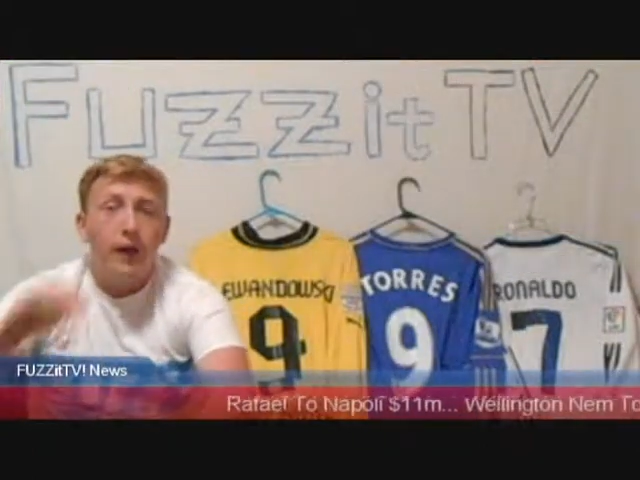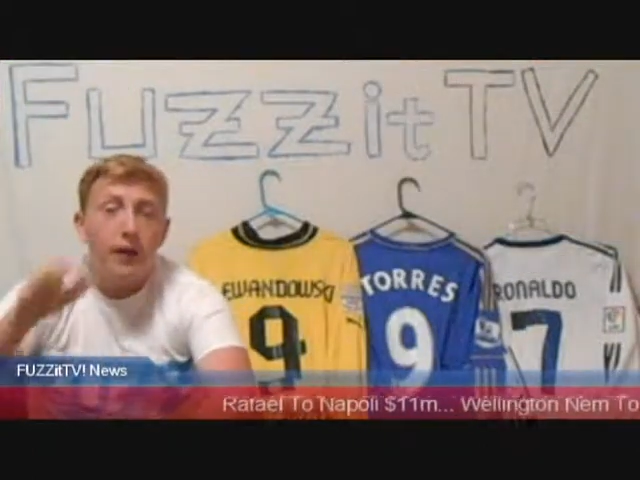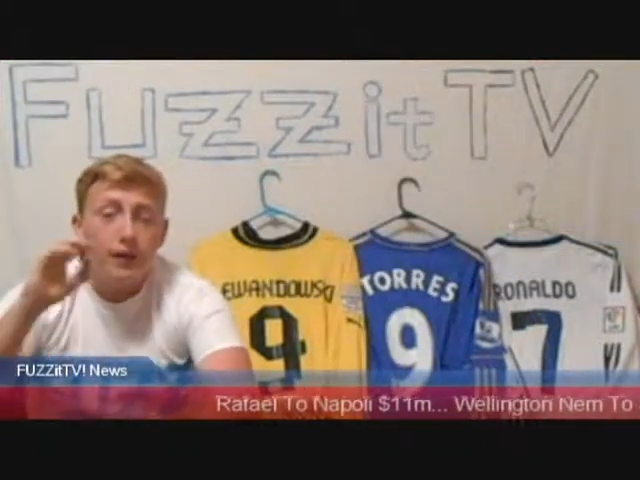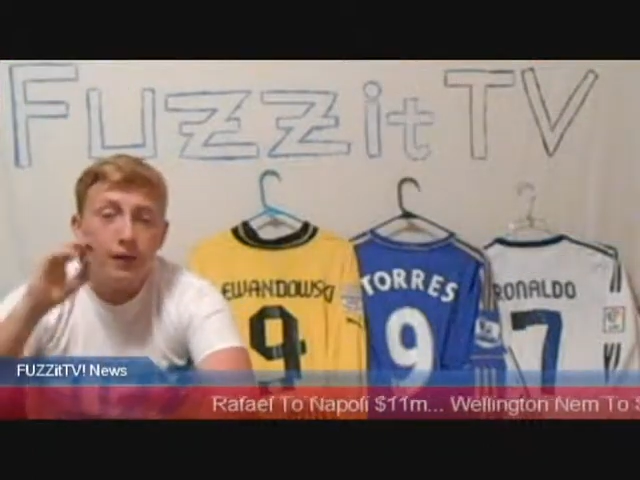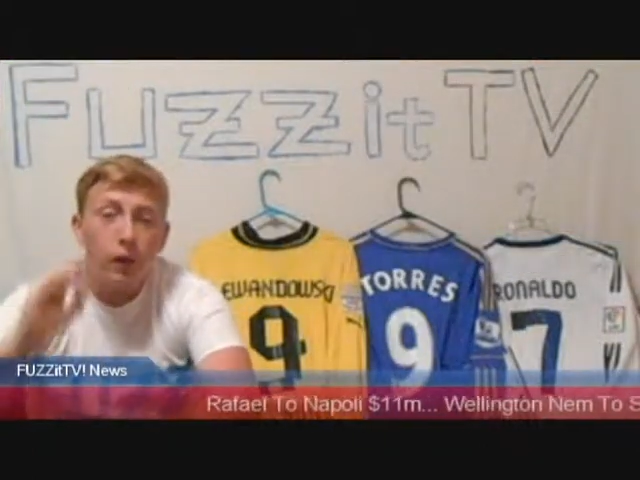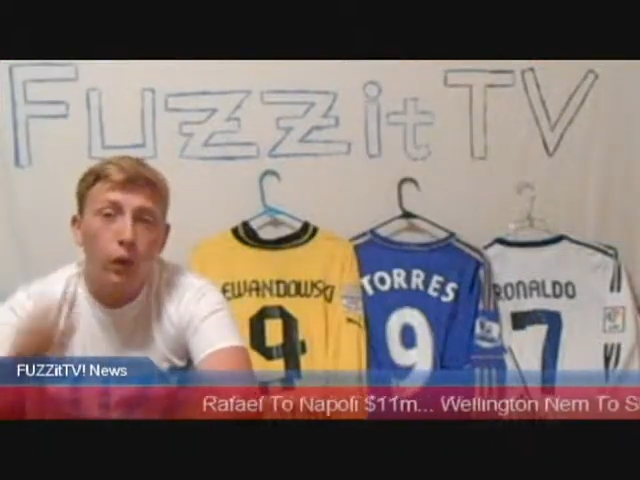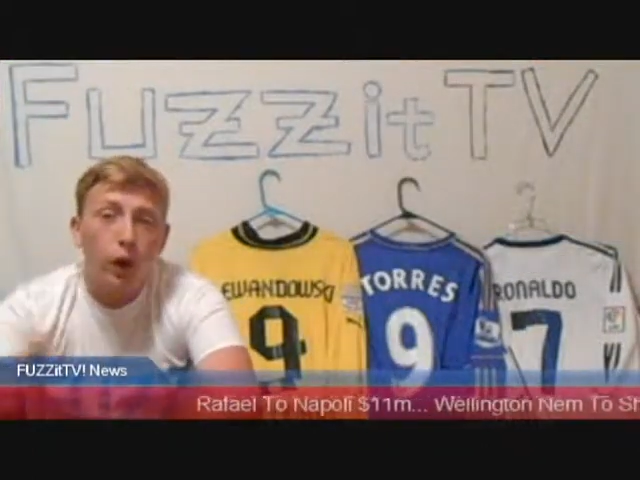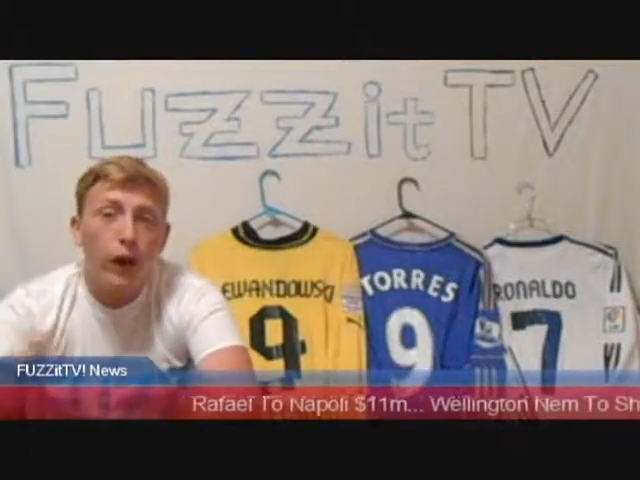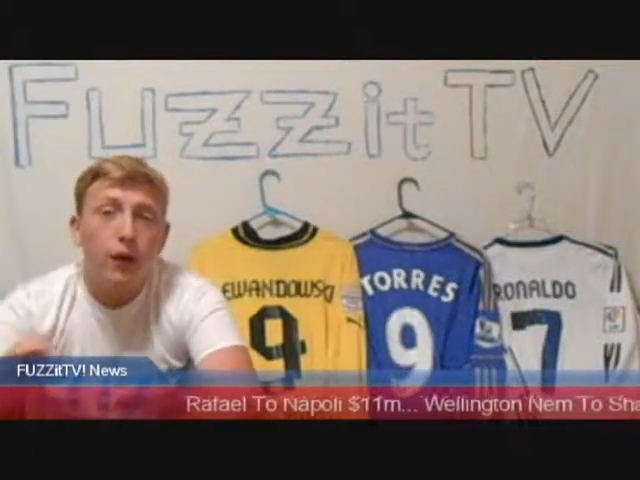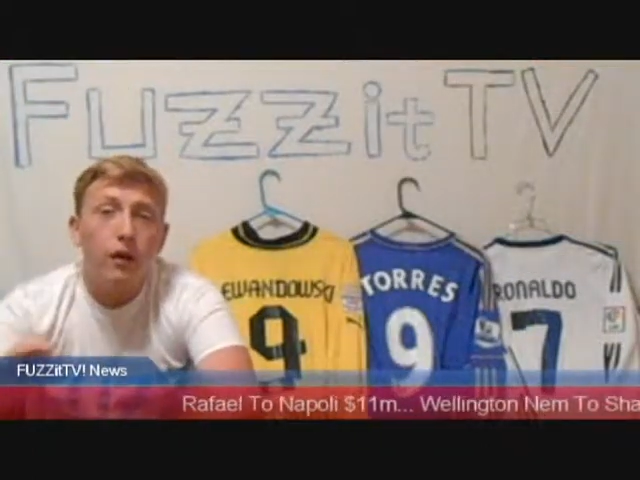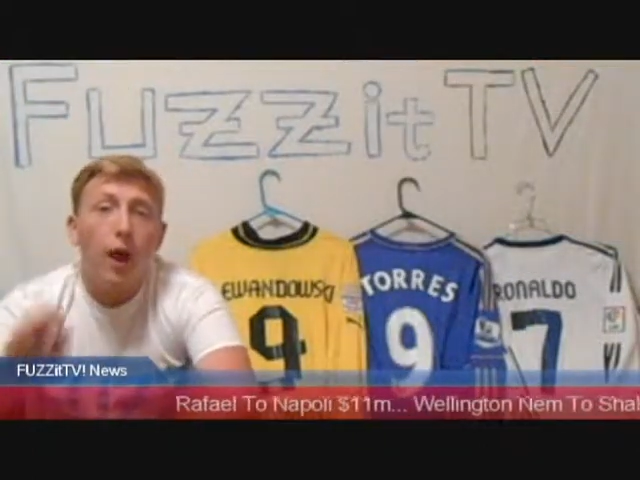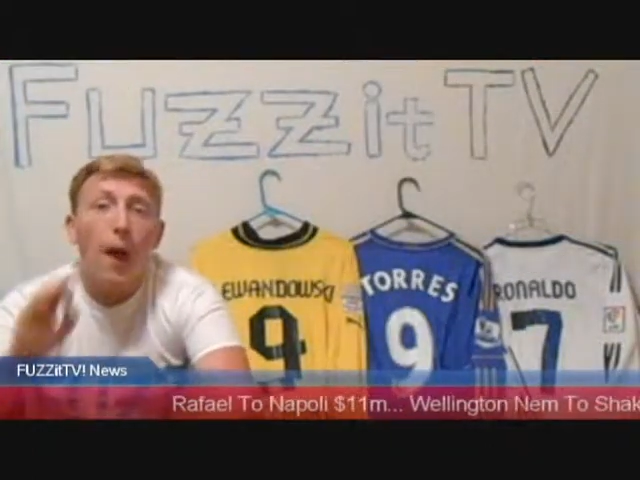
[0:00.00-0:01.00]
He's a
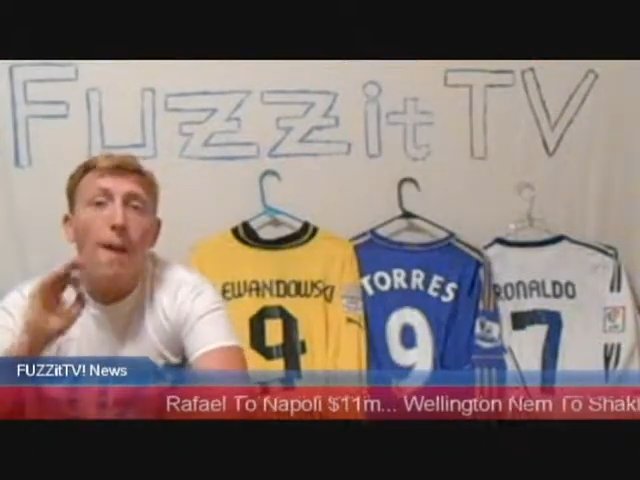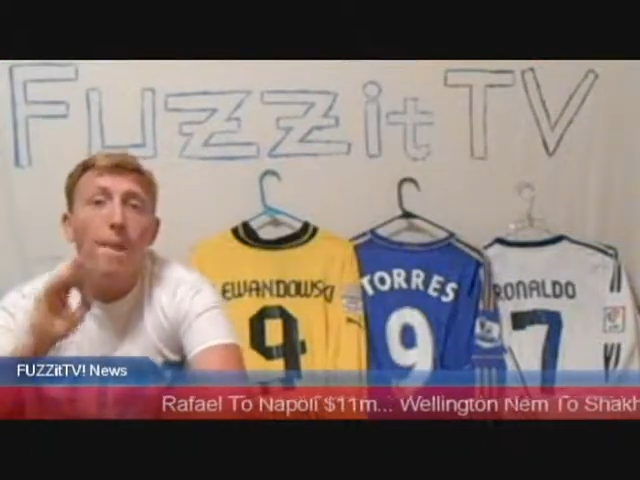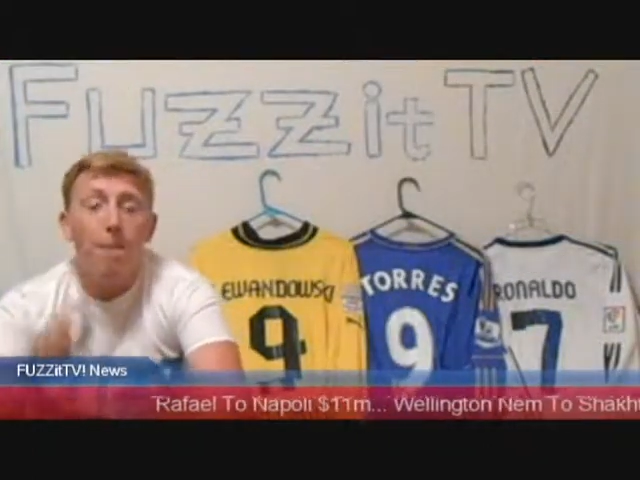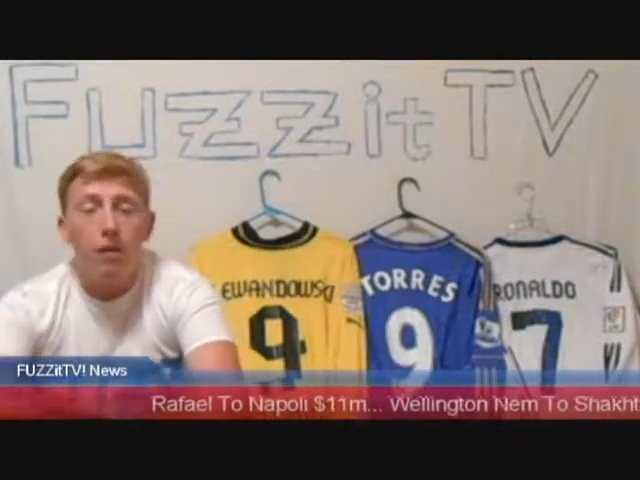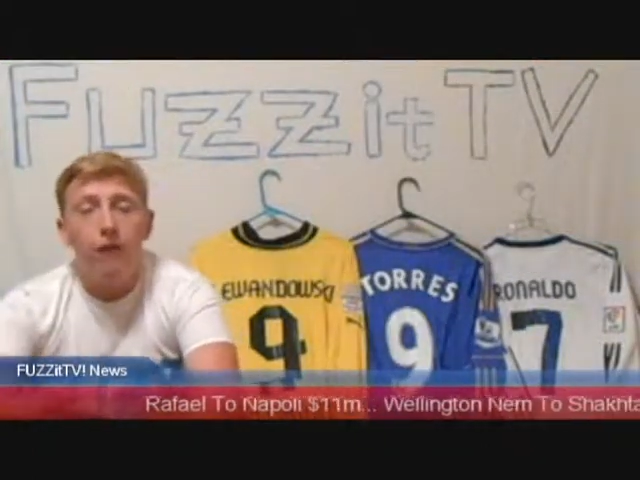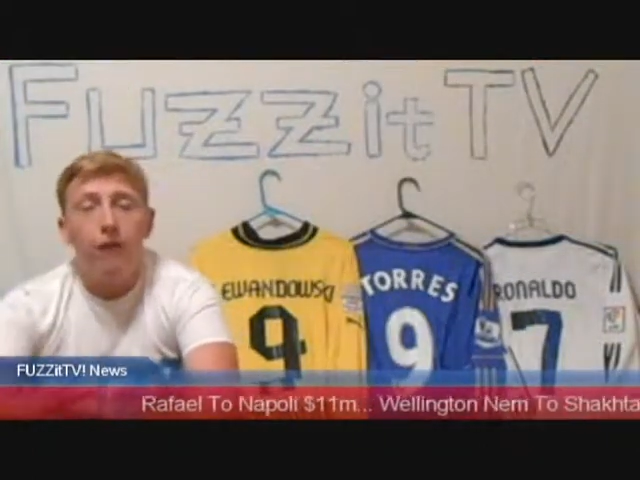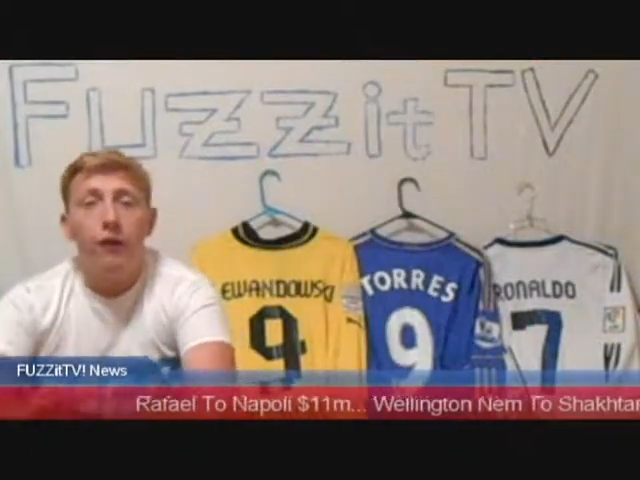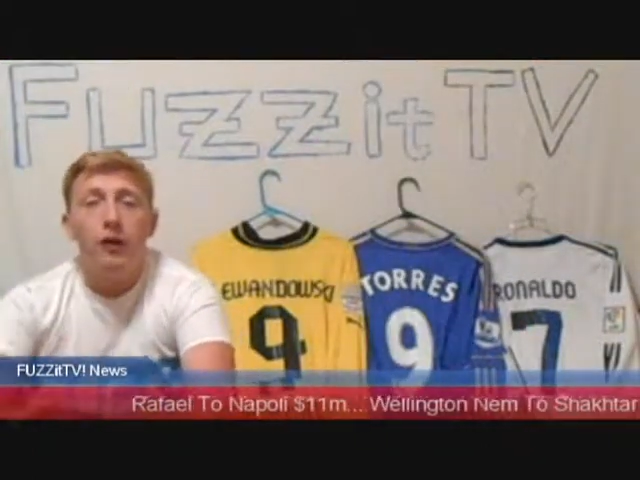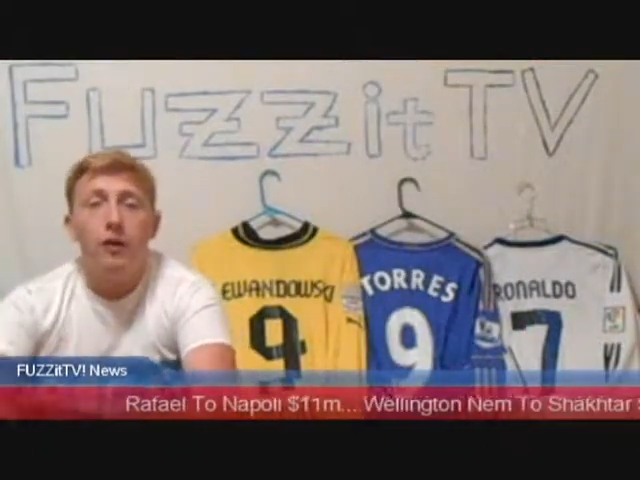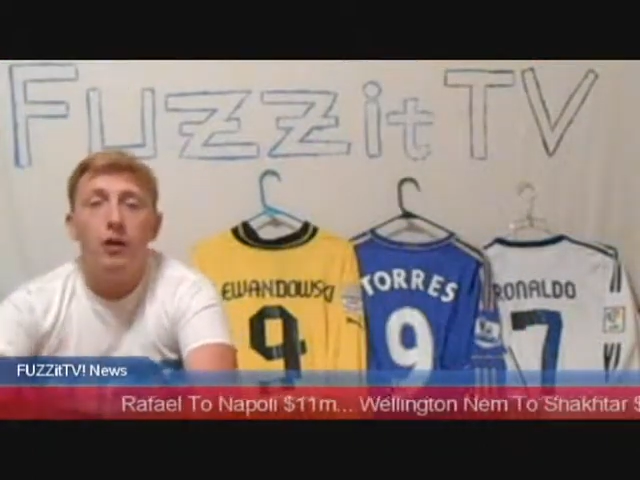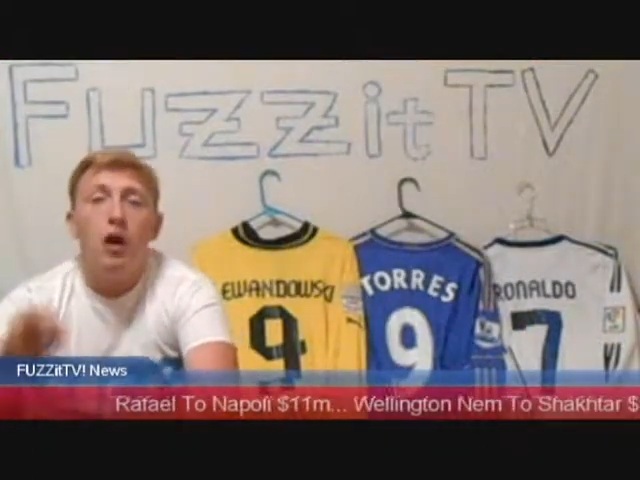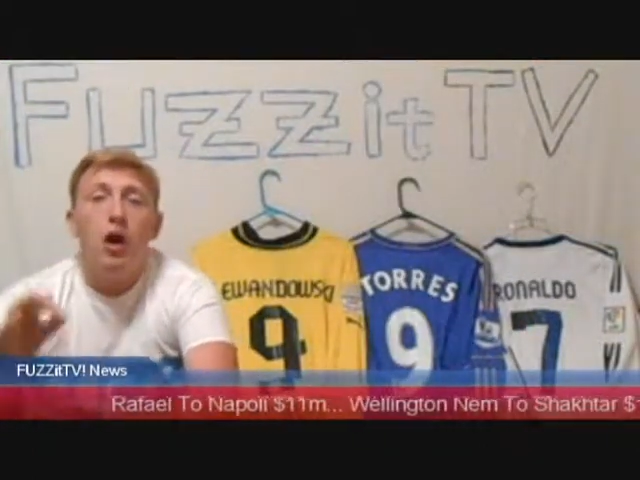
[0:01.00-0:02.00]
great
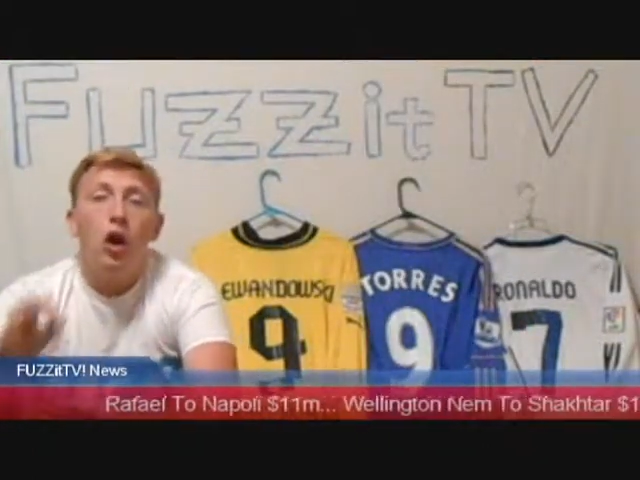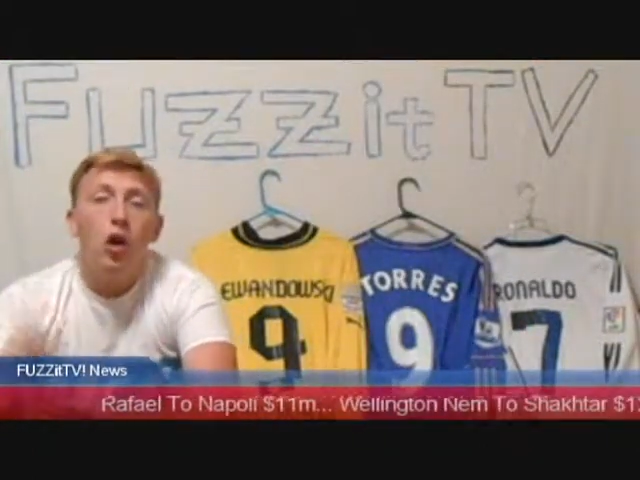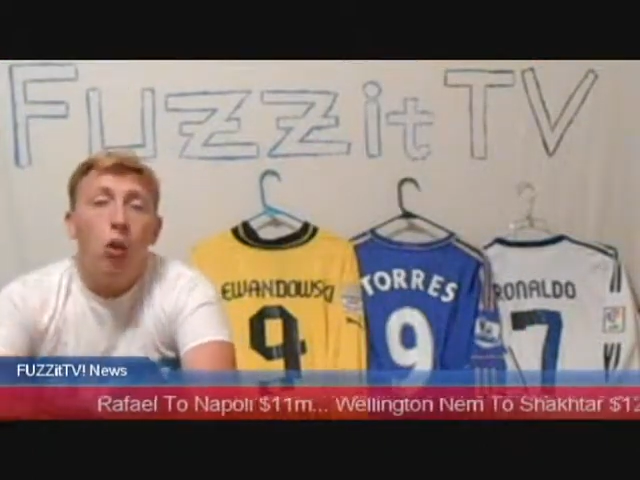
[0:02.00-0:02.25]
midfielder,